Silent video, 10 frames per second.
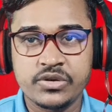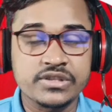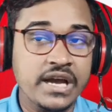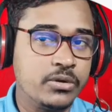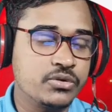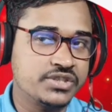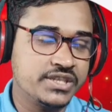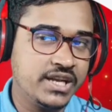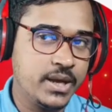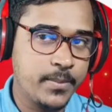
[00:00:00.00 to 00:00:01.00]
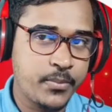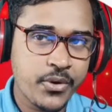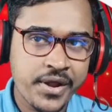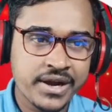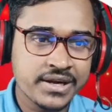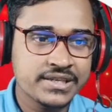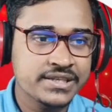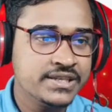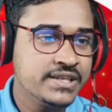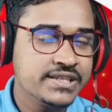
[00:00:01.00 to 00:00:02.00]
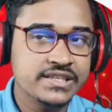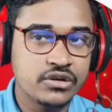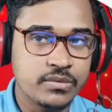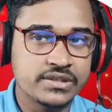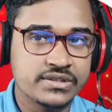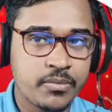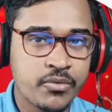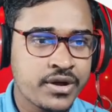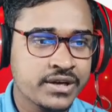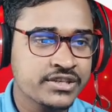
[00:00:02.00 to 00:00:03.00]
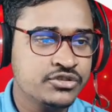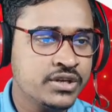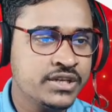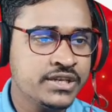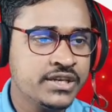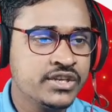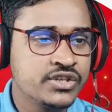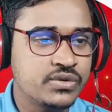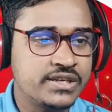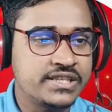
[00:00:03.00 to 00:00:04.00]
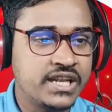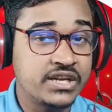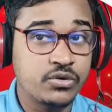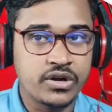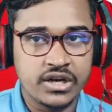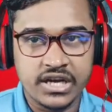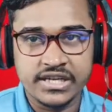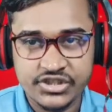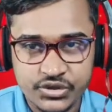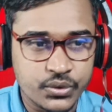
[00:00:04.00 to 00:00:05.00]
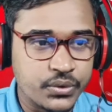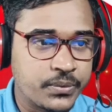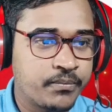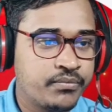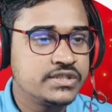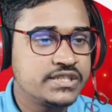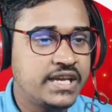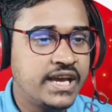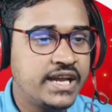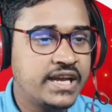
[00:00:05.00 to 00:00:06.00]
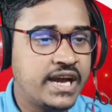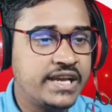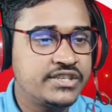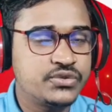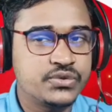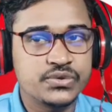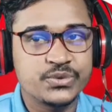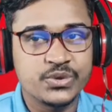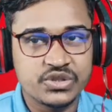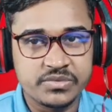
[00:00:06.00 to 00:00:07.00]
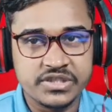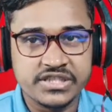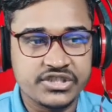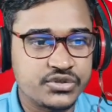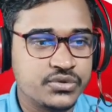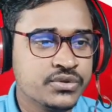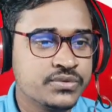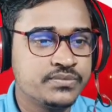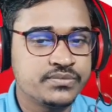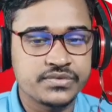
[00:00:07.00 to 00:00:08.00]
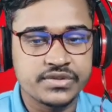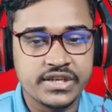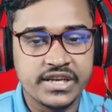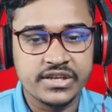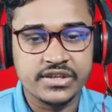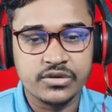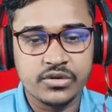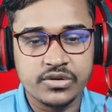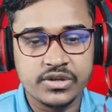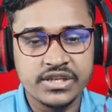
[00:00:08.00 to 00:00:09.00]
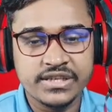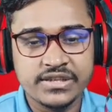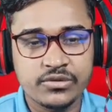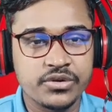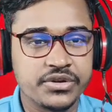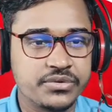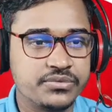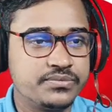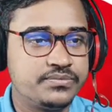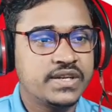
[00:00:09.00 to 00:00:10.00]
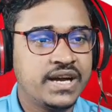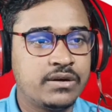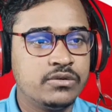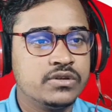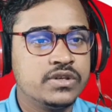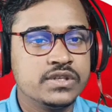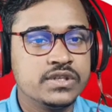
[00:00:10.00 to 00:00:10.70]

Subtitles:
because I want to sell a product, e-commerce product actually. So I select online store. Then I choose cosmetic store. Then click continue. Now